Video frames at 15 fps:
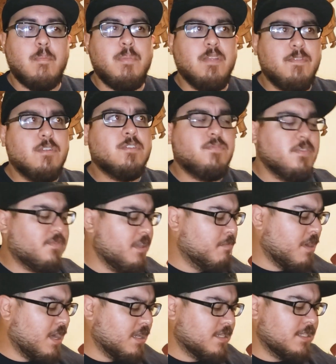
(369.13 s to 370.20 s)
believe there's 50
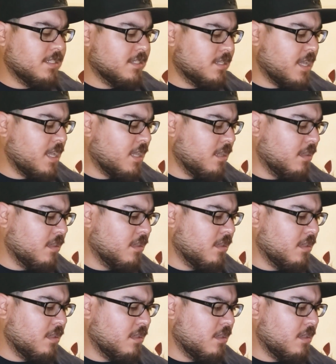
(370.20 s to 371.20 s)
boxes, and